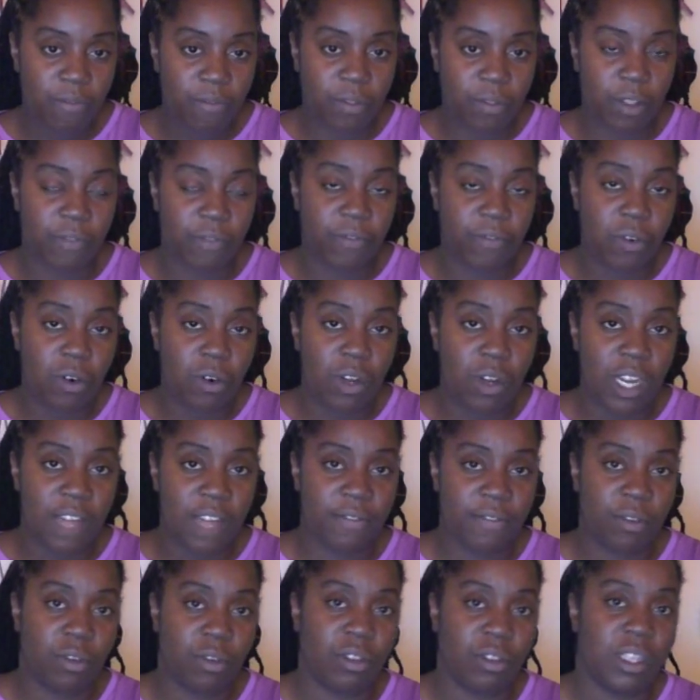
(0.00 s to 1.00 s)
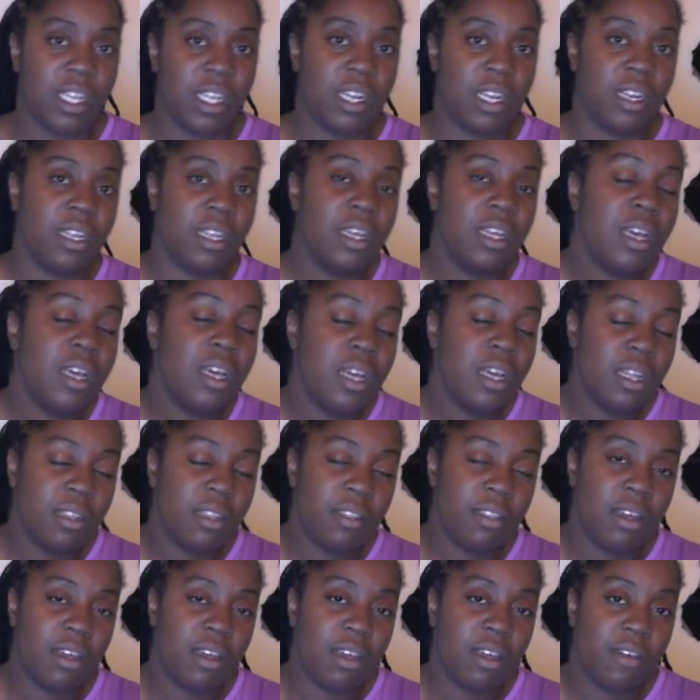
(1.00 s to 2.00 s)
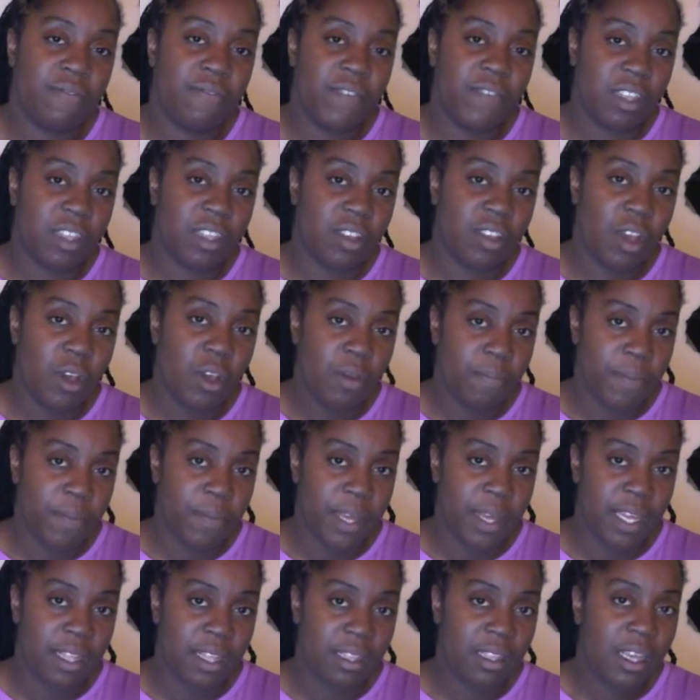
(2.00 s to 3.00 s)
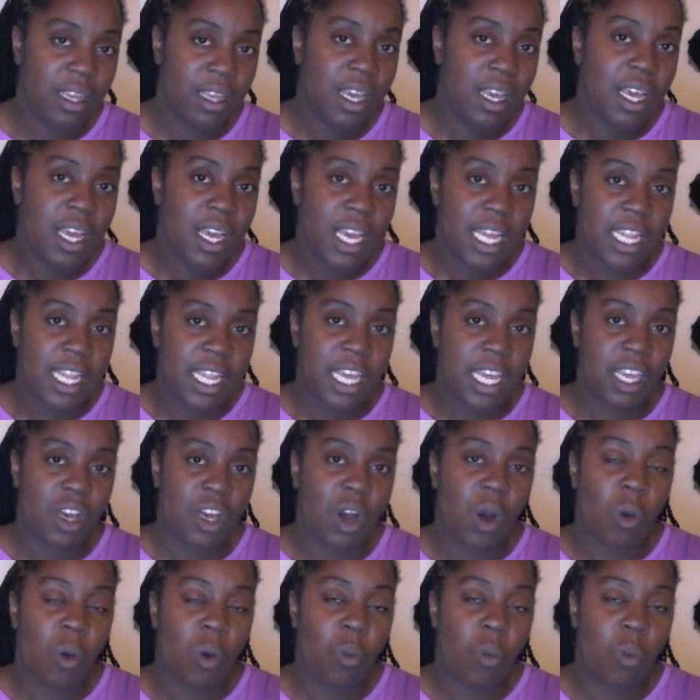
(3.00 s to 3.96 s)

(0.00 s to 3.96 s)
the four levels in the Fast Home Biz, they are